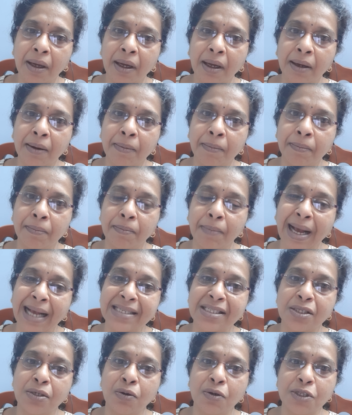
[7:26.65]

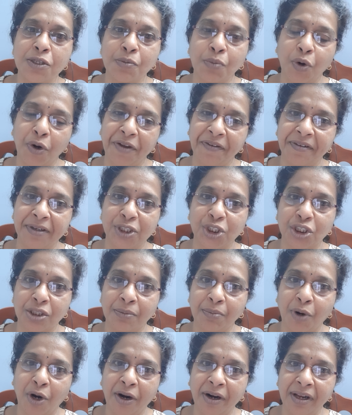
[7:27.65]
Maslow's
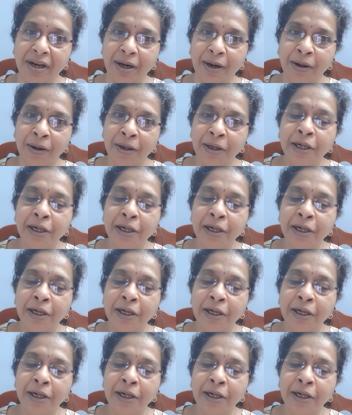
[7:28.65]
motivation model.